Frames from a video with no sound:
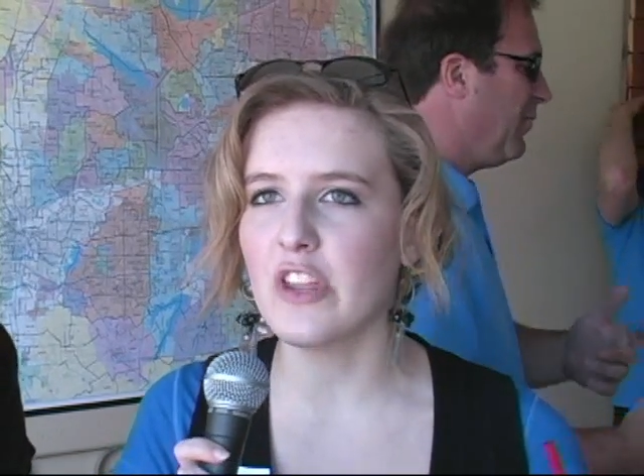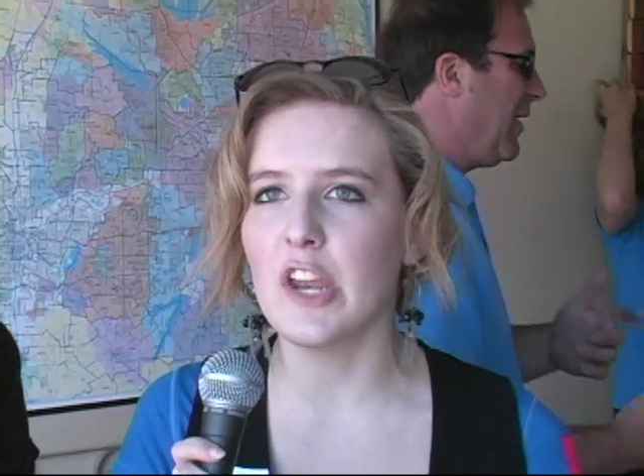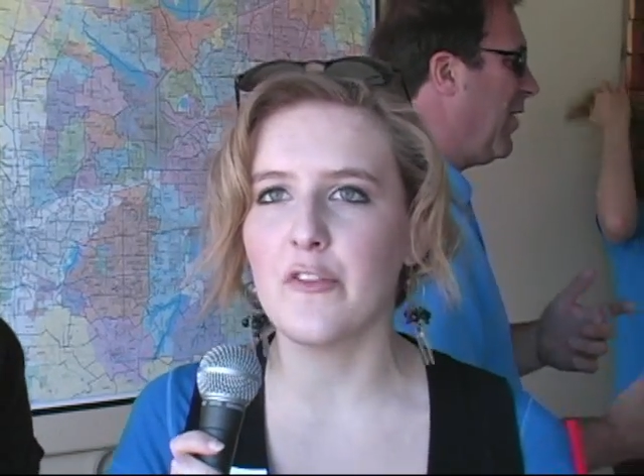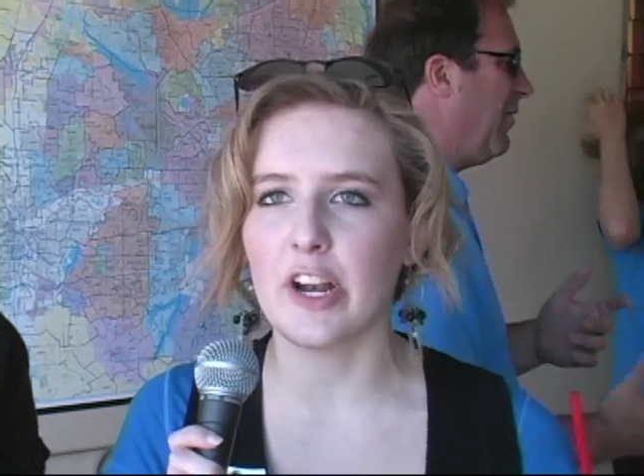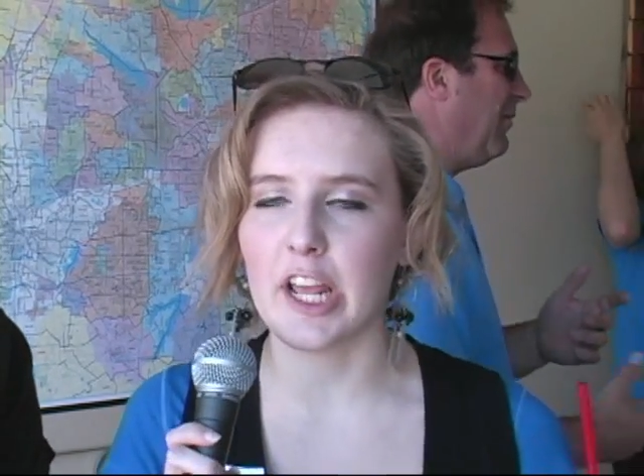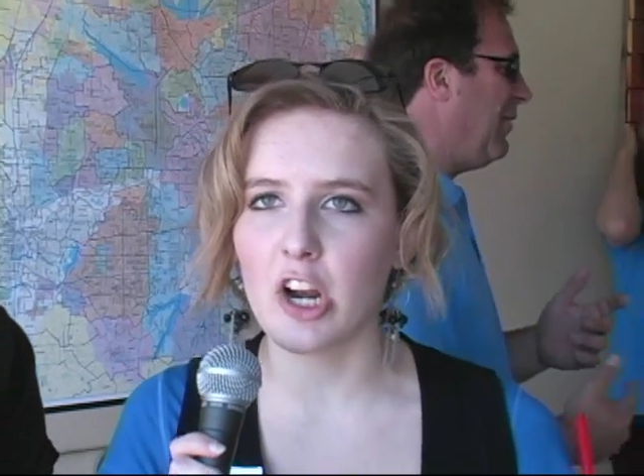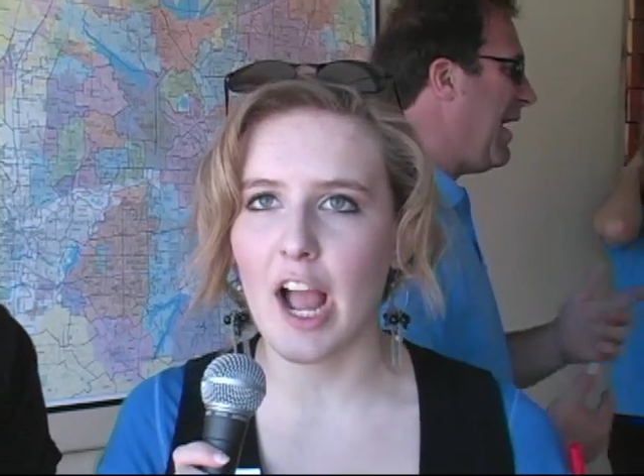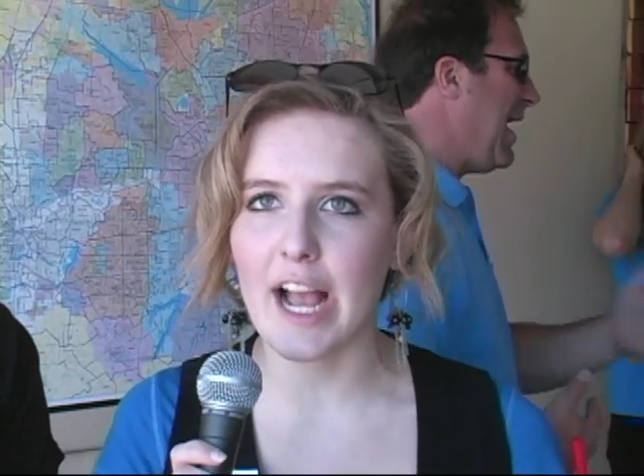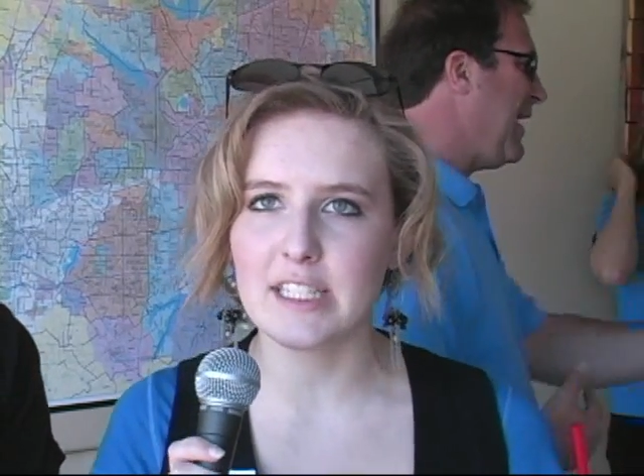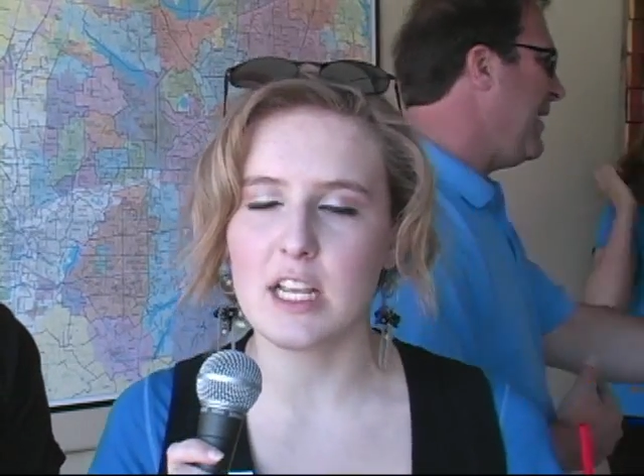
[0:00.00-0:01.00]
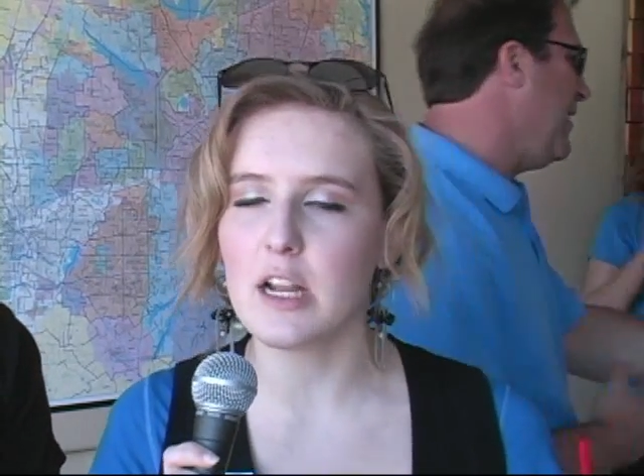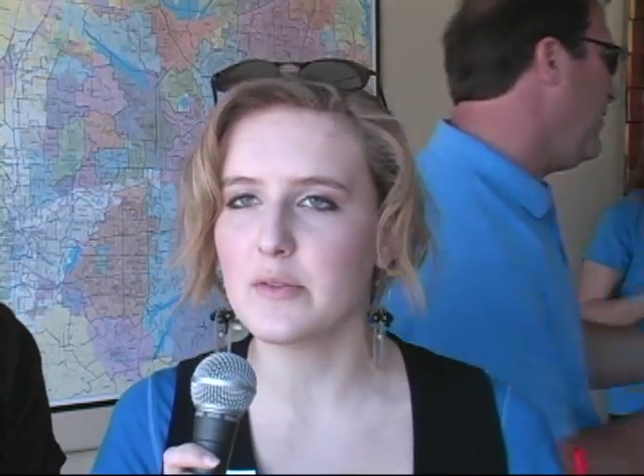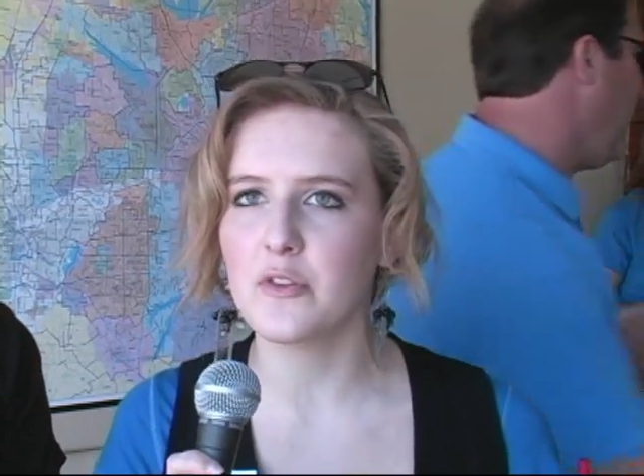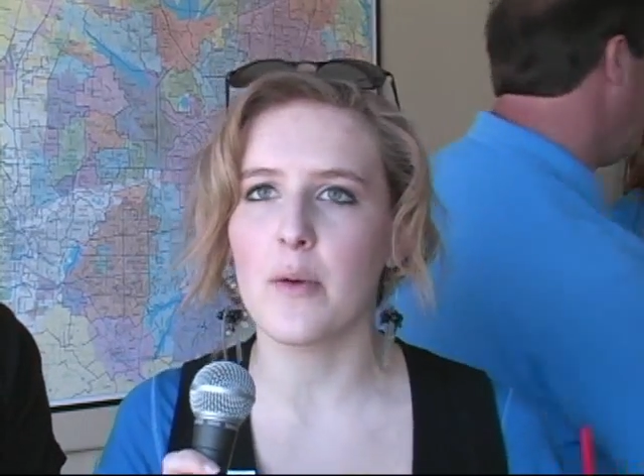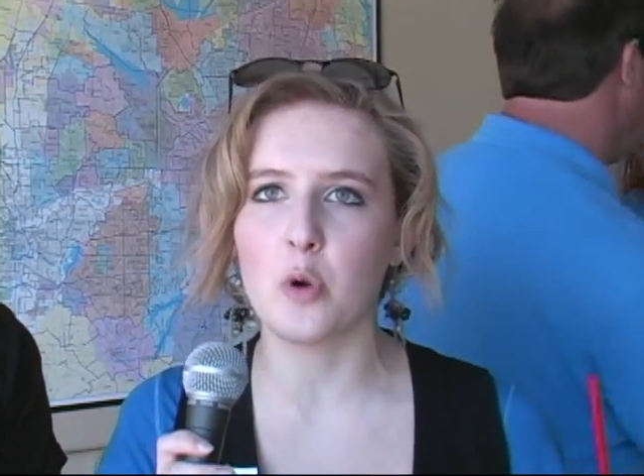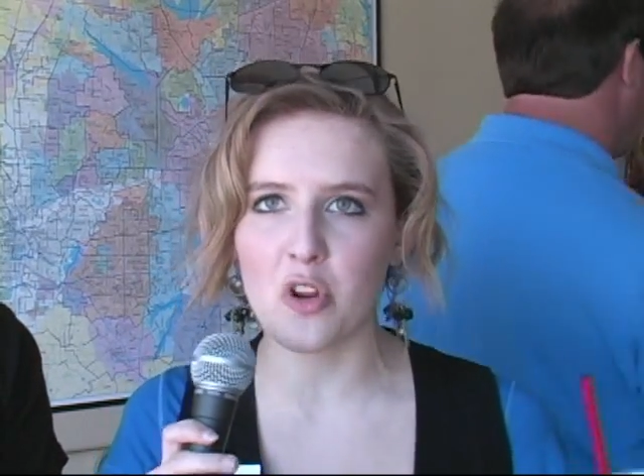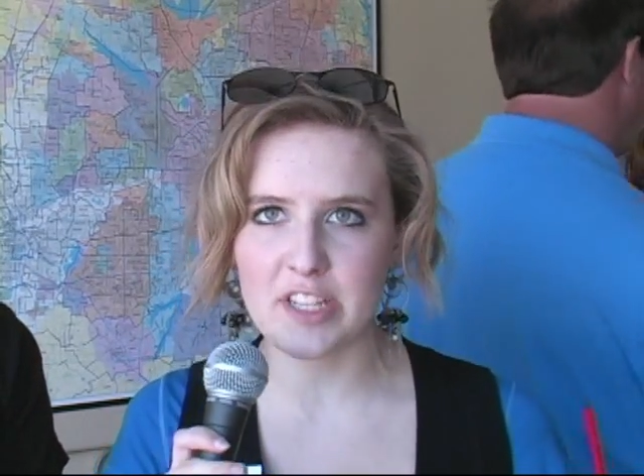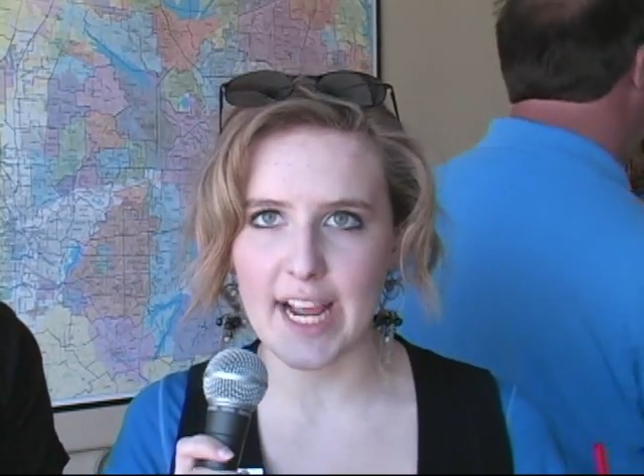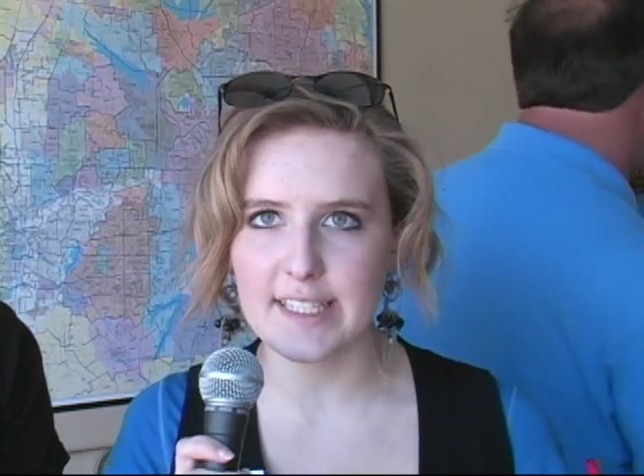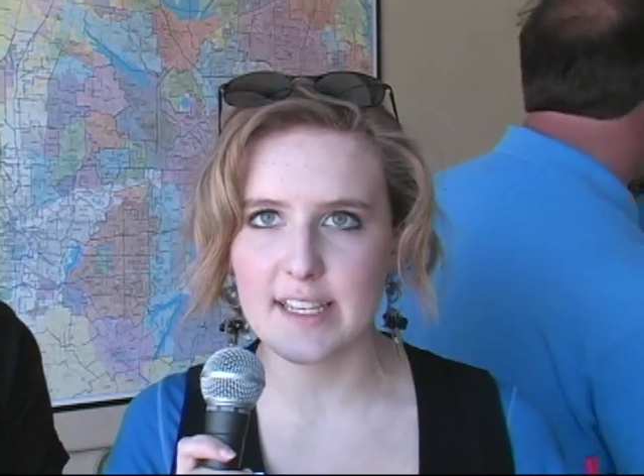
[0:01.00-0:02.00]
different Interact types from North
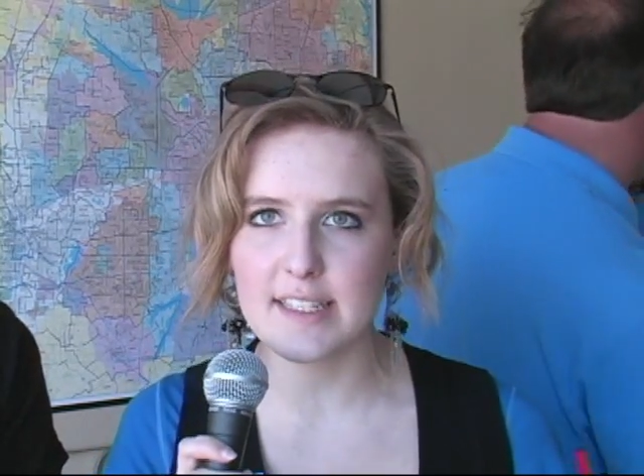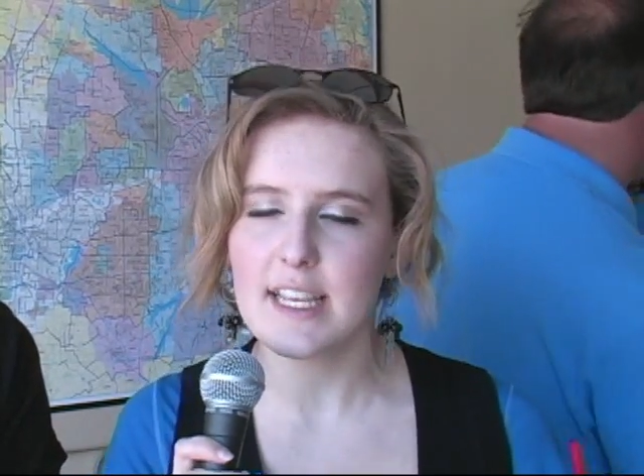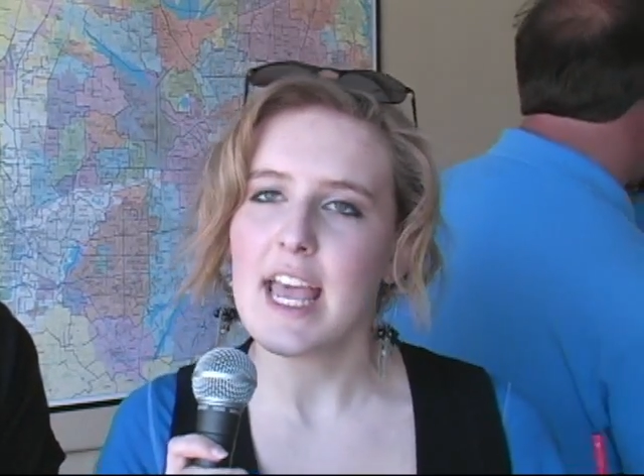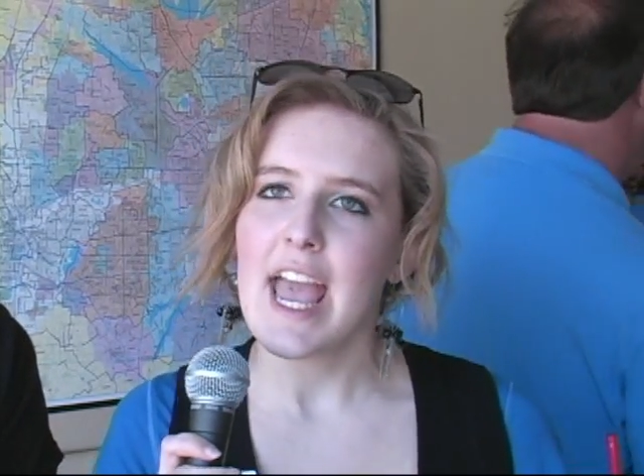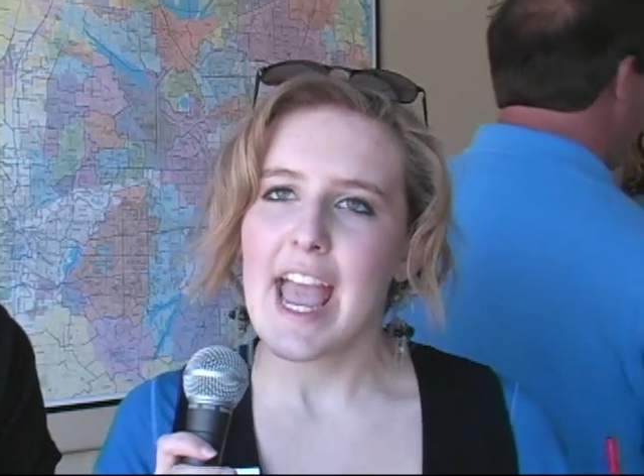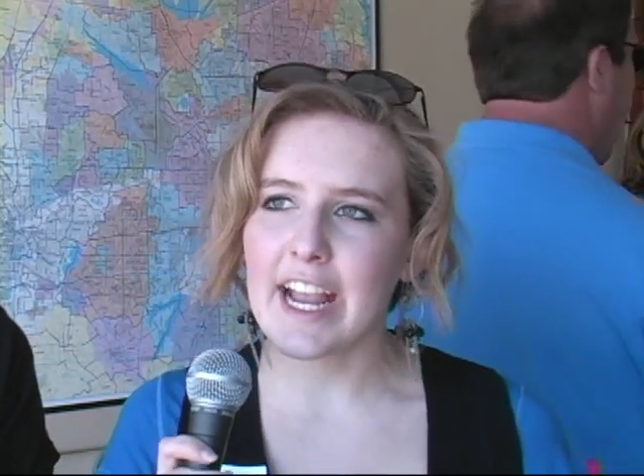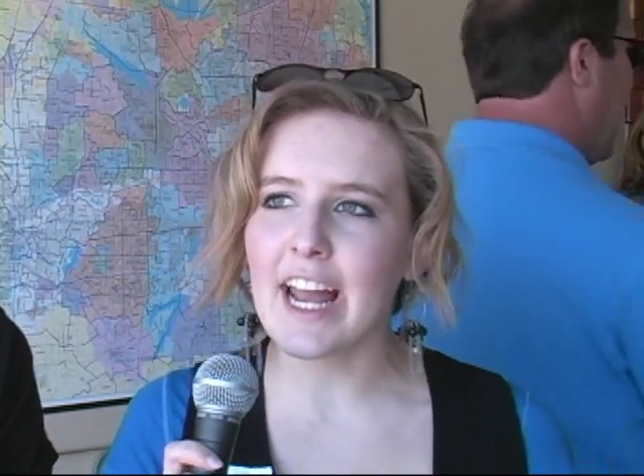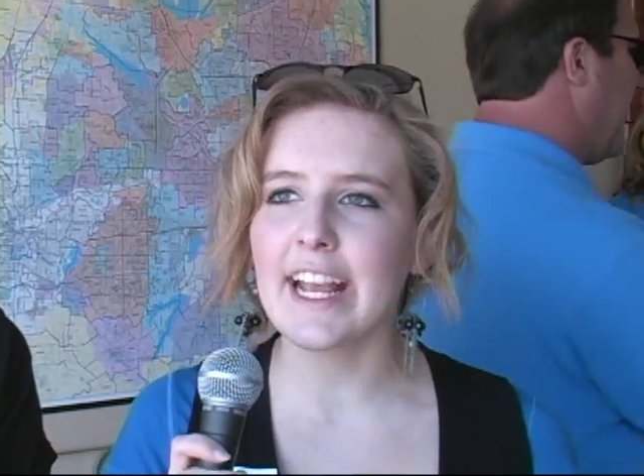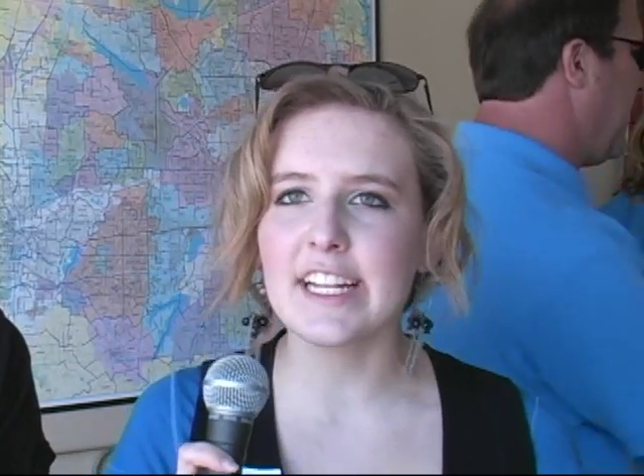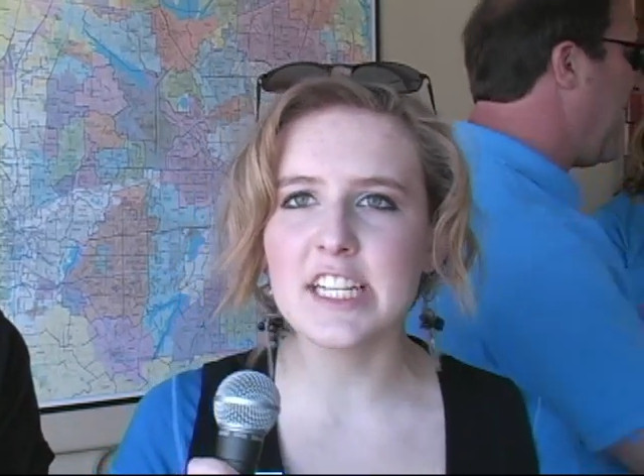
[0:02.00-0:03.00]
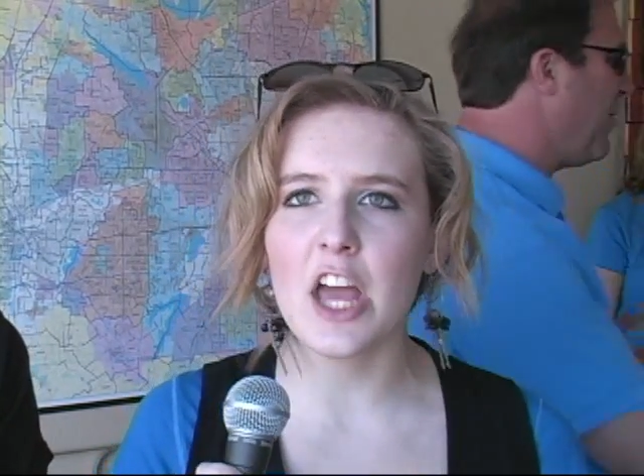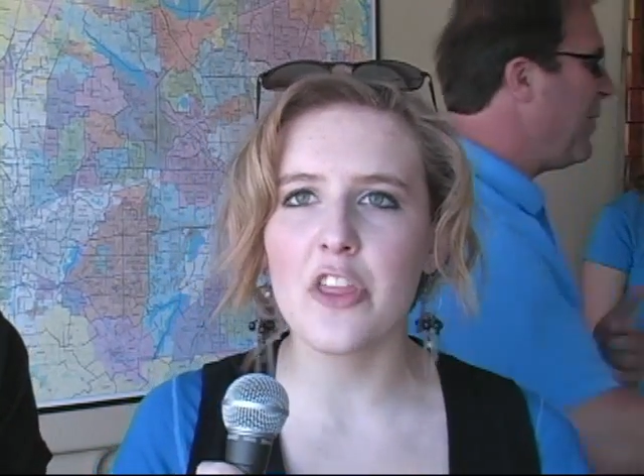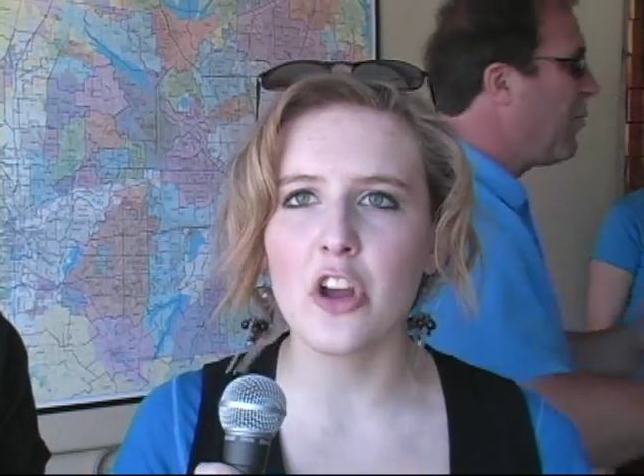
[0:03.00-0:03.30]
Texas and kind of get together